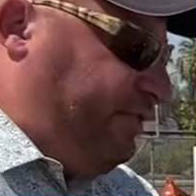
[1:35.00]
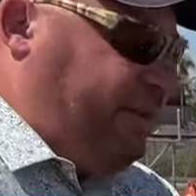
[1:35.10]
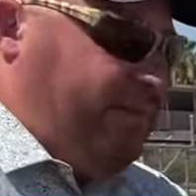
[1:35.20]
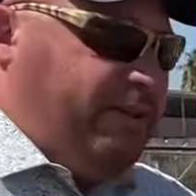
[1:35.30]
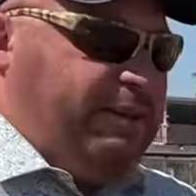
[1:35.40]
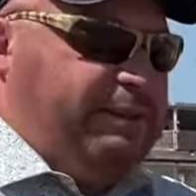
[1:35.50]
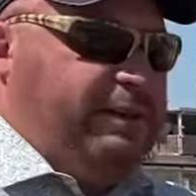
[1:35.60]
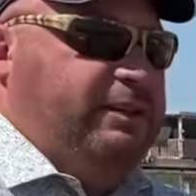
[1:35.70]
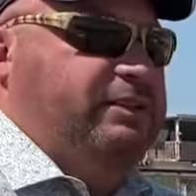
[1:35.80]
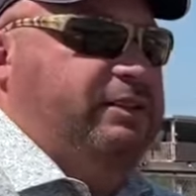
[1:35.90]
some of the
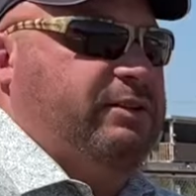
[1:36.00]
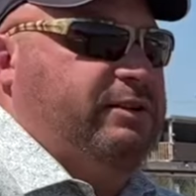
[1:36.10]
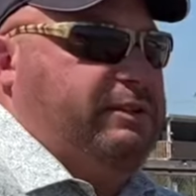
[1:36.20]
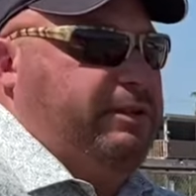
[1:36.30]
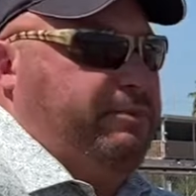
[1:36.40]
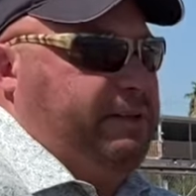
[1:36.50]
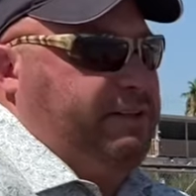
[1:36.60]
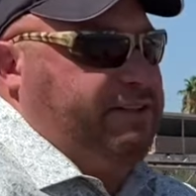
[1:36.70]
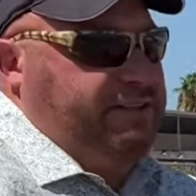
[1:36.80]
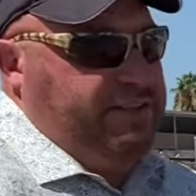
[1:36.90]
things that you would
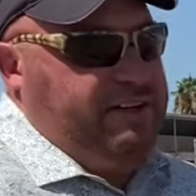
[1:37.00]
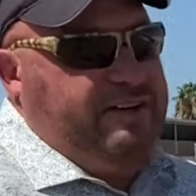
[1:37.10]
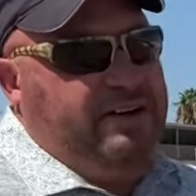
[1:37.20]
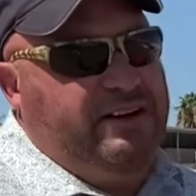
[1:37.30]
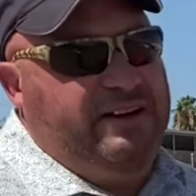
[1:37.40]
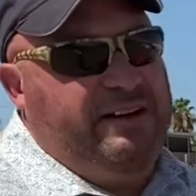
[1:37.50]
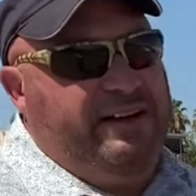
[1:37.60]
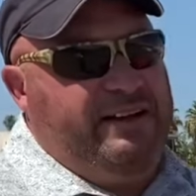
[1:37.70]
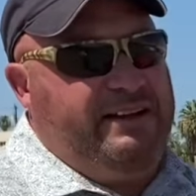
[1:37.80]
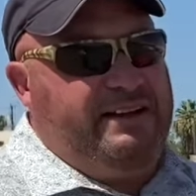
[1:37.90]
typically see on
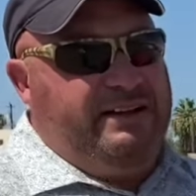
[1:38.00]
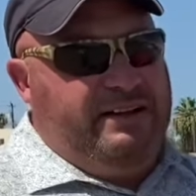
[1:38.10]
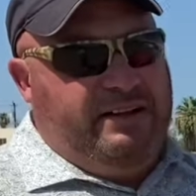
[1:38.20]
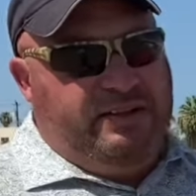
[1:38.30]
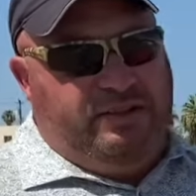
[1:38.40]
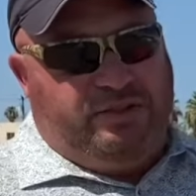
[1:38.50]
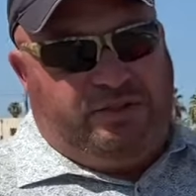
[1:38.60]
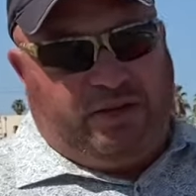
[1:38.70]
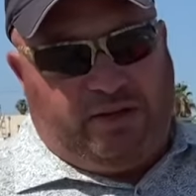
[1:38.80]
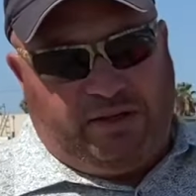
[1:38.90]
a
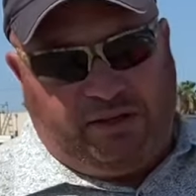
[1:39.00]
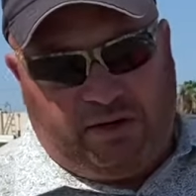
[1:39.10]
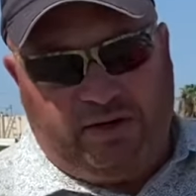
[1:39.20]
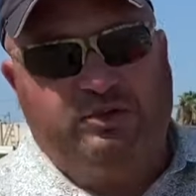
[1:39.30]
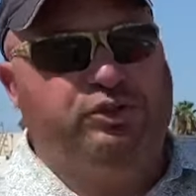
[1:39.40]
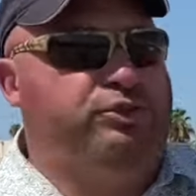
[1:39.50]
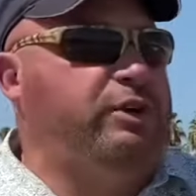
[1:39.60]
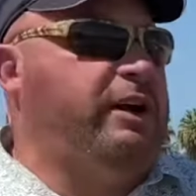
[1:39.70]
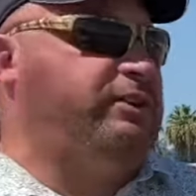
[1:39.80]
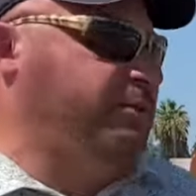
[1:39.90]
larger
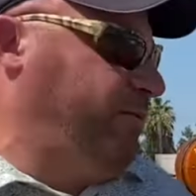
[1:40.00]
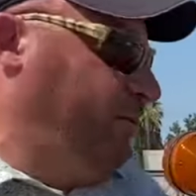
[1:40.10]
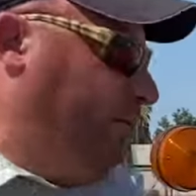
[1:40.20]
tractor. We